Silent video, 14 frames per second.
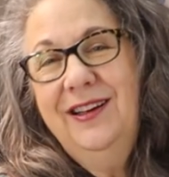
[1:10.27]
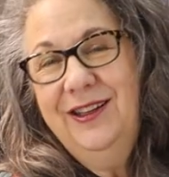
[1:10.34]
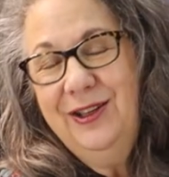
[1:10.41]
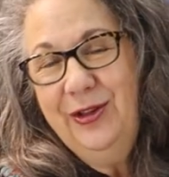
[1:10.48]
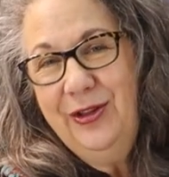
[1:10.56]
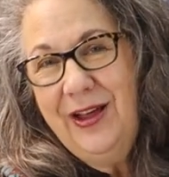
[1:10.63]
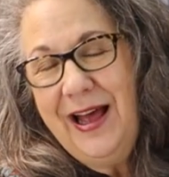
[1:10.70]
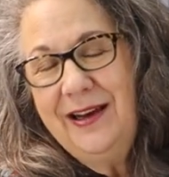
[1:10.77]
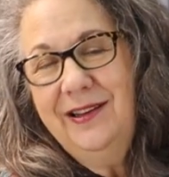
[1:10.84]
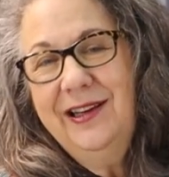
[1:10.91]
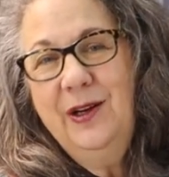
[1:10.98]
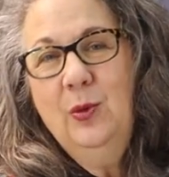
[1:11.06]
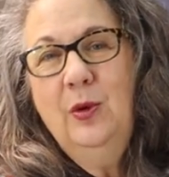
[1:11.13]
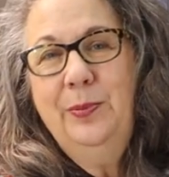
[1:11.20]
Uh, that
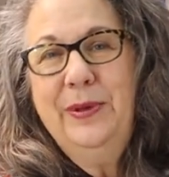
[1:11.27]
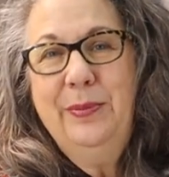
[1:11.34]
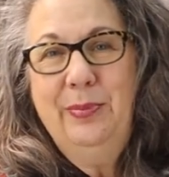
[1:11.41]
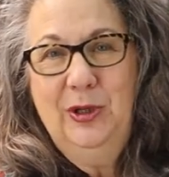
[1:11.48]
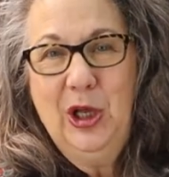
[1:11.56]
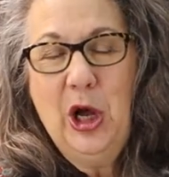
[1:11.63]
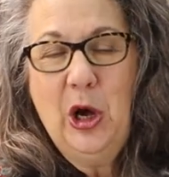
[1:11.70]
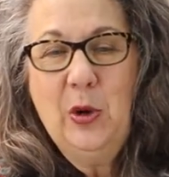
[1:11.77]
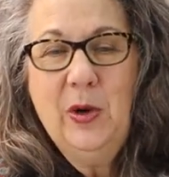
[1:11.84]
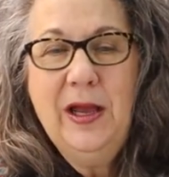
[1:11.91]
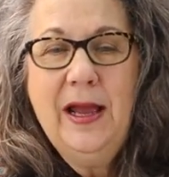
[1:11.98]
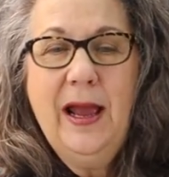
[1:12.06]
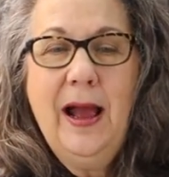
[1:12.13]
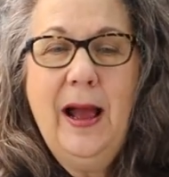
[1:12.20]
link will be
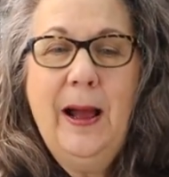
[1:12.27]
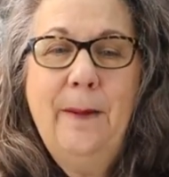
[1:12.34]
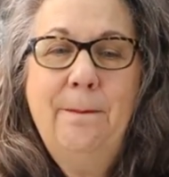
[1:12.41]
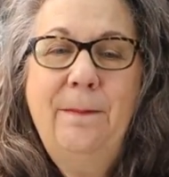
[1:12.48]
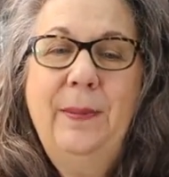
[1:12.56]
below. Um,